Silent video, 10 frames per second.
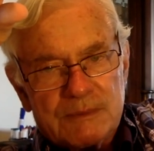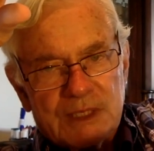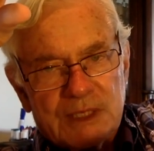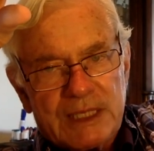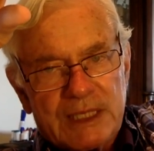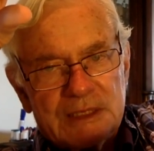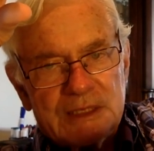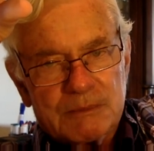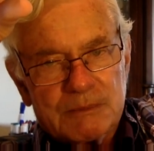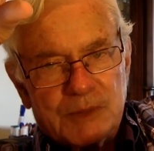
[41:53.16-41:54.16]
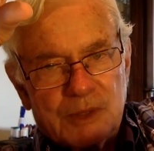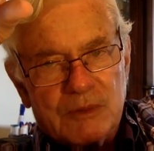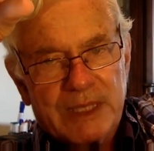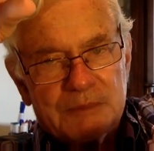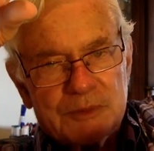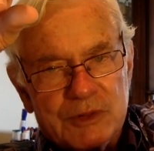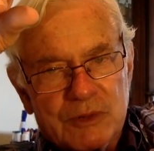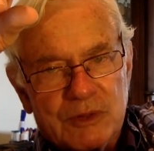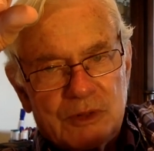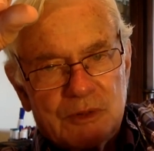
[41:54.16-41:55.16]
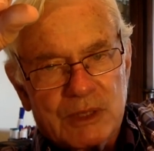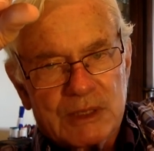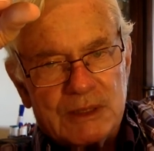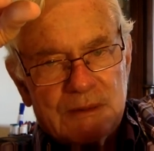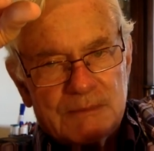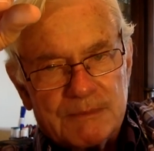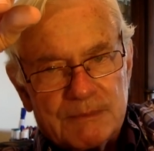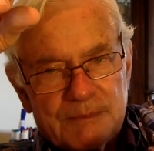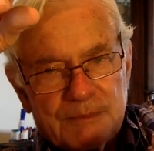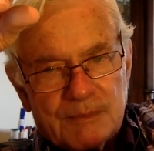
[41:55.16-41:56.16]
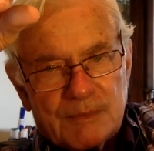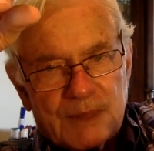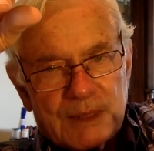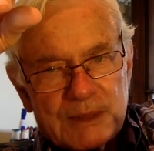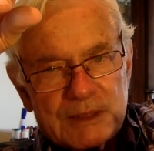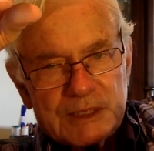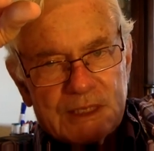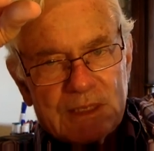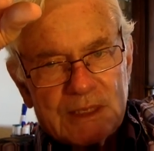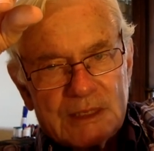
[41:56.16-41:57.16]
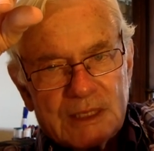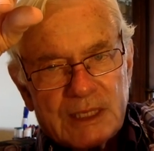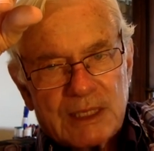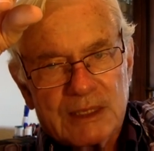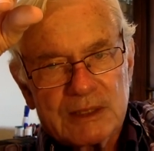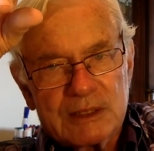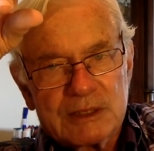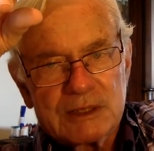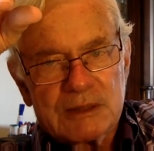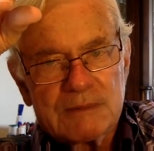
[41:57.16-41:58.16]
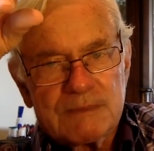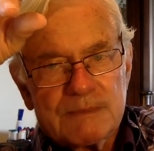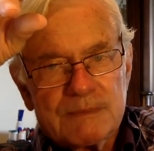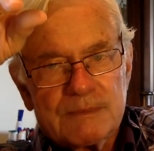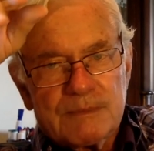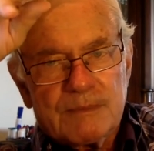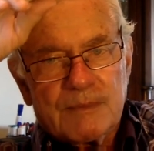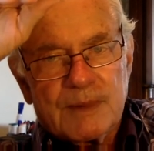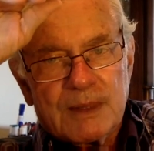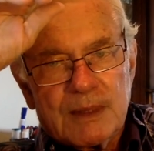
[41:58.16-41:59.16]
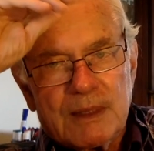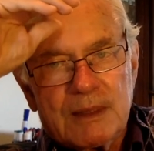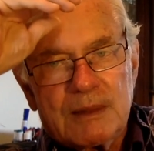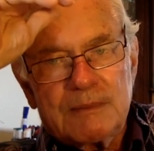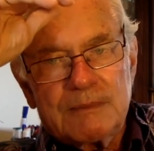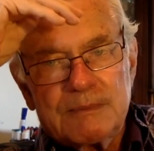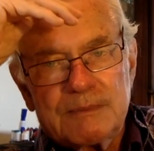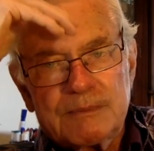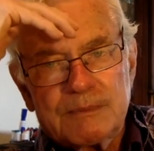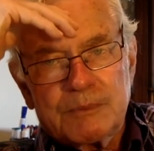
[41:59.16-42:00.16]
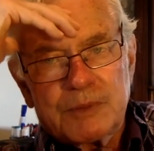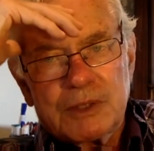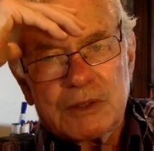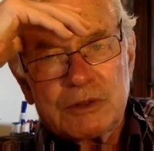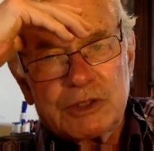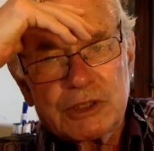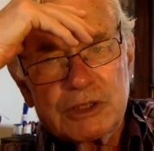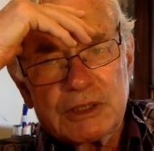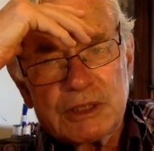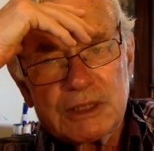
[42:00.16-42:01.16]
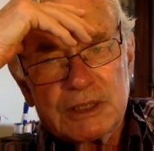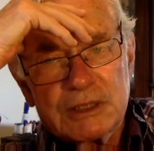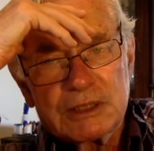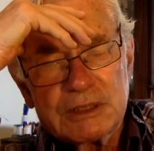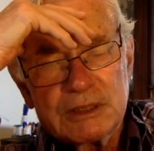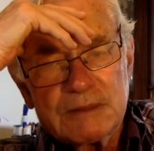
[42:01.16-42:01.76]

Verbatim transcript: We sent you today's program so you can send it to others. Um, mm. Pollution is